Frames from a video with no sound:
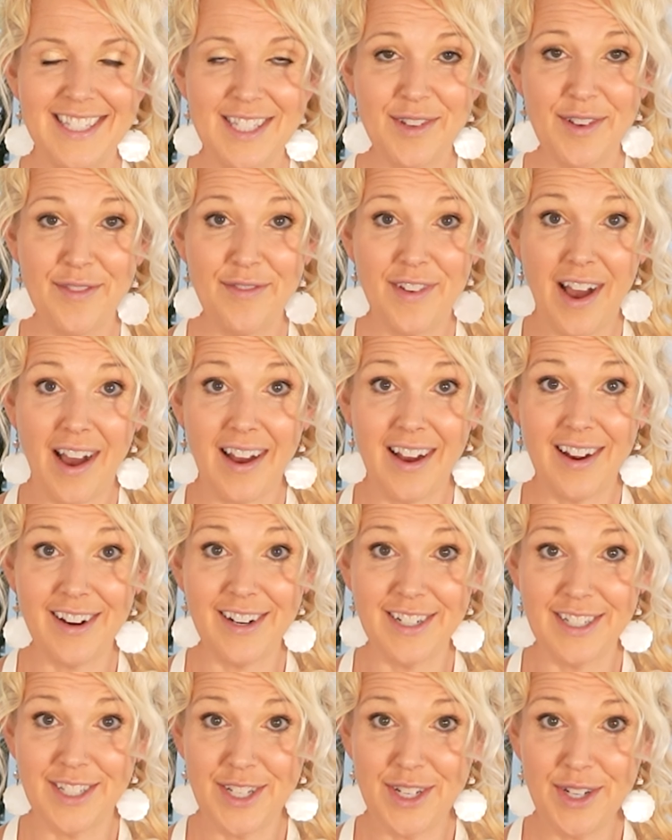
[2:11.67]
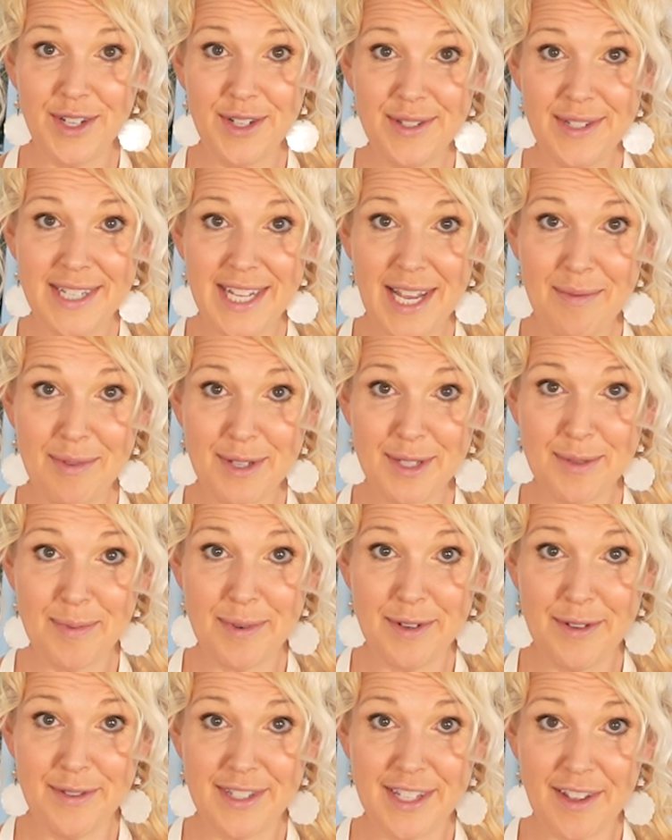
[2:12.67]
So we've got our 2
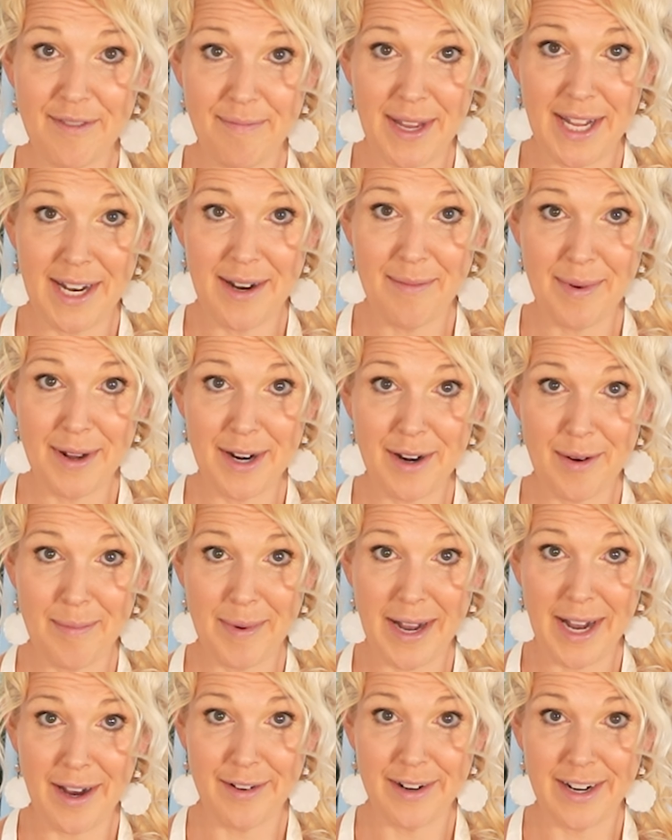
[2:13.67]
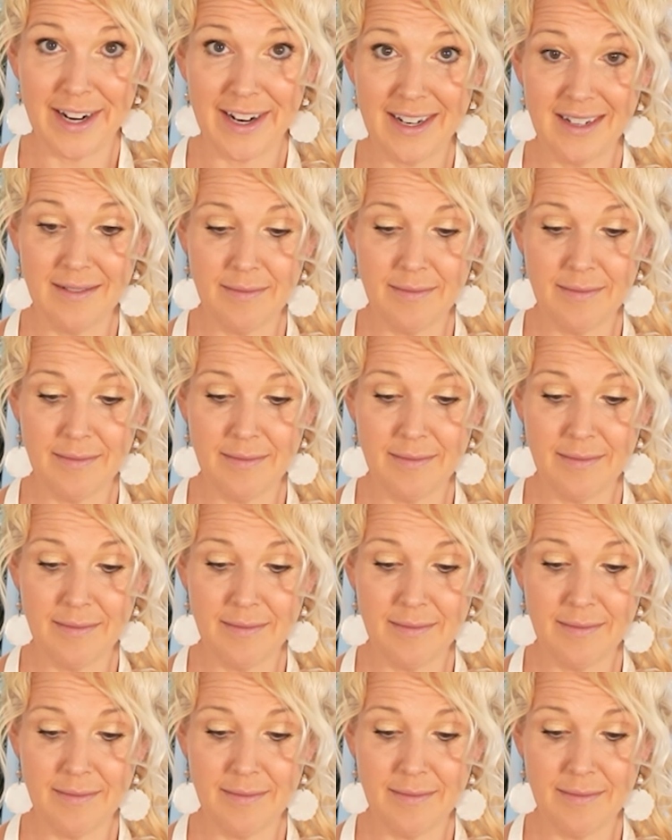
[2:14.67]
tablespoons of peanut butter powder.